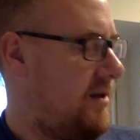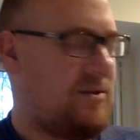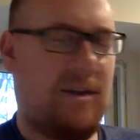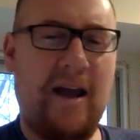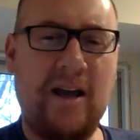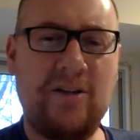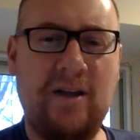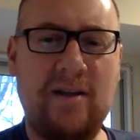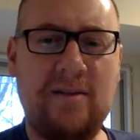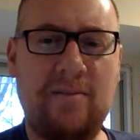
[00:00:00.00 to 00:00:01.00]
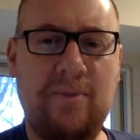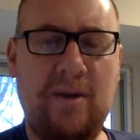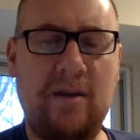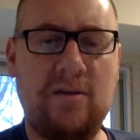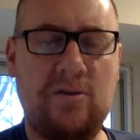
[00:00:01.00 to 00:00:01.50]
So that actually ends up
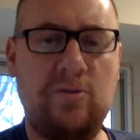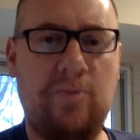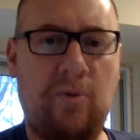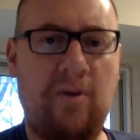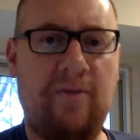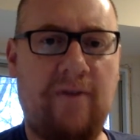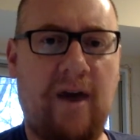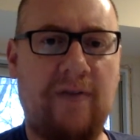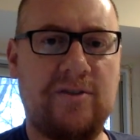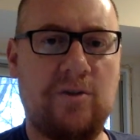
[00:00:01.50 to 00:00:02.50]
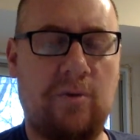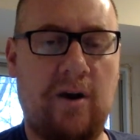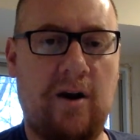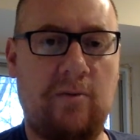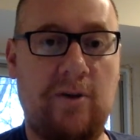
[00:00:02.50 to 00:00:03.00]
being 2.5
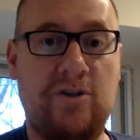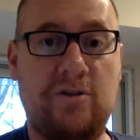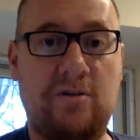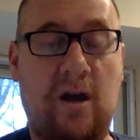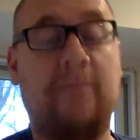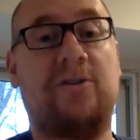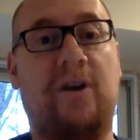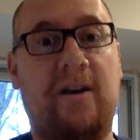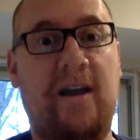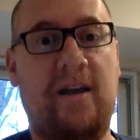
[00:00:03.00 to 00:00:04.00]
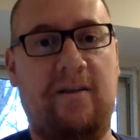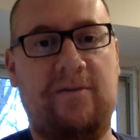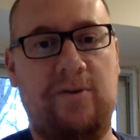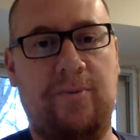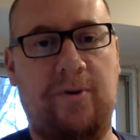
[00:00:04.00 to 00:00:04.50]
squared, which, I'm sorry,
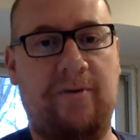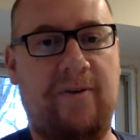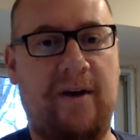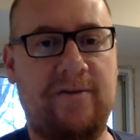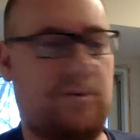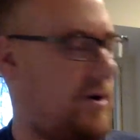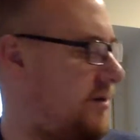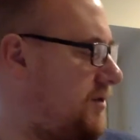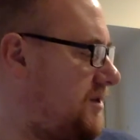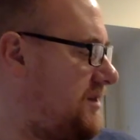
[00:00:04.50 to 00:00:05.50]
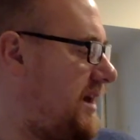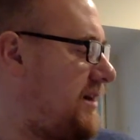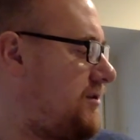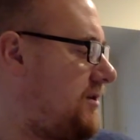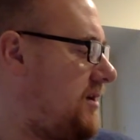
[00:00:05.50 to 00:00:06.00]
-2.5 squared, which is
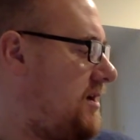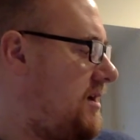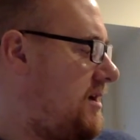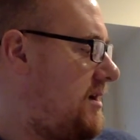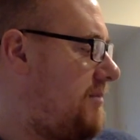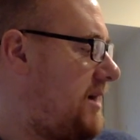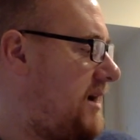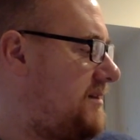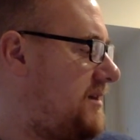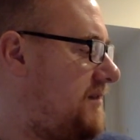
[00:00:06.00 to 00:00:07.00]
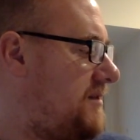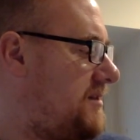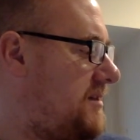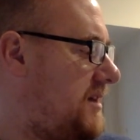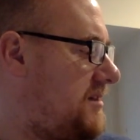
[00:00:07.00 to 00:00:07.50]
actually a positive
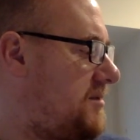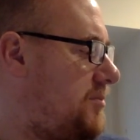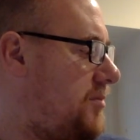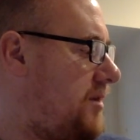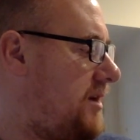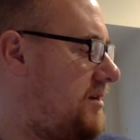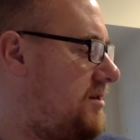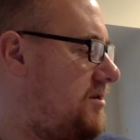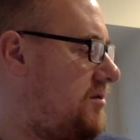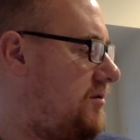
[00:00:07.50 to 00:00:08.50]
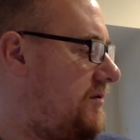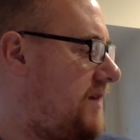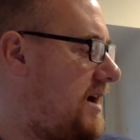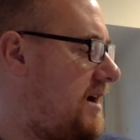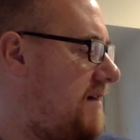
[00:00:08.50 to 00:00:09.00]

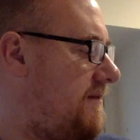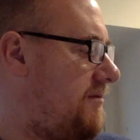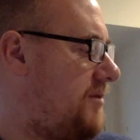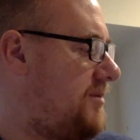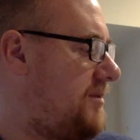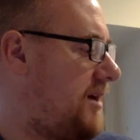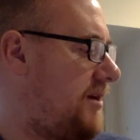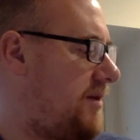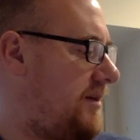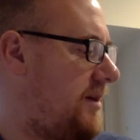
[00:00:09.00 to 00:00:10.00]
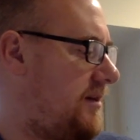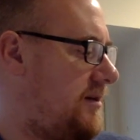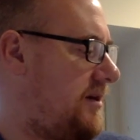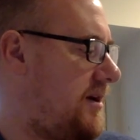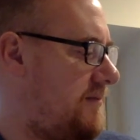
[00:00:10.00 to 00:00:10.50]
6.25. Whoops, I'm not going to write that in
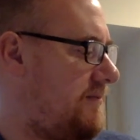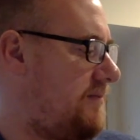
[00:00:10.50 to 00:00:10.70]
there yet.